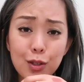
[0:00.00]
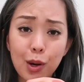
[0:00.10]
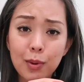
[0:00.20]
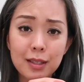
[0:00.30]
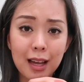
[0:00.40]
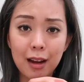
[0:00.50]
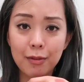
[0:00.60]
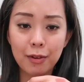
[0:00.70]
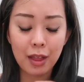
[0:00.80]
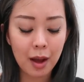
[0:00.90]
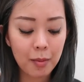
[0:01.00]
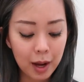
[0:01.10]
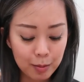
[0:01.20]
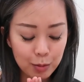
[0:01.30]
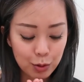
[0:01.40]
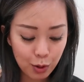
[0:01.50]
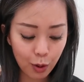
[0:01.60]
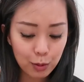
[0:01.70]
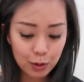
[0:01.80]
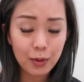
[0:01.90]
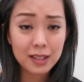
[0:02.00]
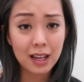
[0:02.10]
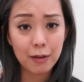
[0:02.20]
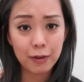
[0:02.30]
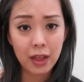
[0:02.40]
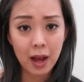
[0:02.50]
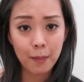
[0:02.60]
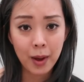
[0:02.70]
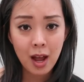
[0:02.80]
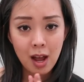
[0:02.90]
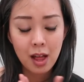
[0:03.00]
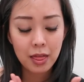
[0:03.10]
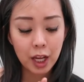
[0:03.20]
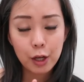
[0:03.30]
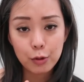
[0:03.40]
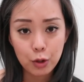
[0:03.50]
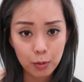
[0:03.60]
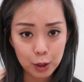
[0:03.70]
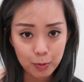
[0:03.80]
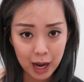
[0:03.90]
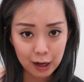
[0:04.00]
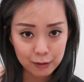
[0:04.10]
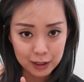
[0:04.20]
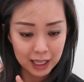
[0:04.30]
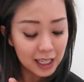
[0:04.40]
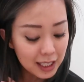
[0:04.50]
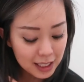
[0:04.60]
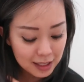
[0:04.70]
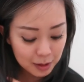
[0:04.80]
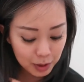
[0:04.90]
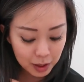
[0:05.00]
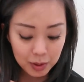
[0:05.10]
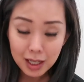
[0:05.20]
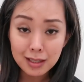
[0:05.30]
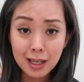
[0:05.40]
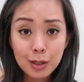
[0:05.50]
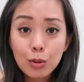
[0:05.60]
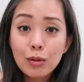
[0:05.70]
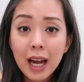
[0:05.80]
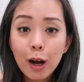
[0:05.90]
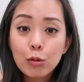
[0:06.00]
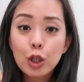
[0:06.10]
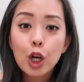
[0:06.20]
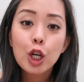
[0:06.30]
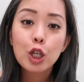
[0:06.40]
So excited for them. I'm so, so excited for them. Thank you so much, MAC, for sending these to me because they sold out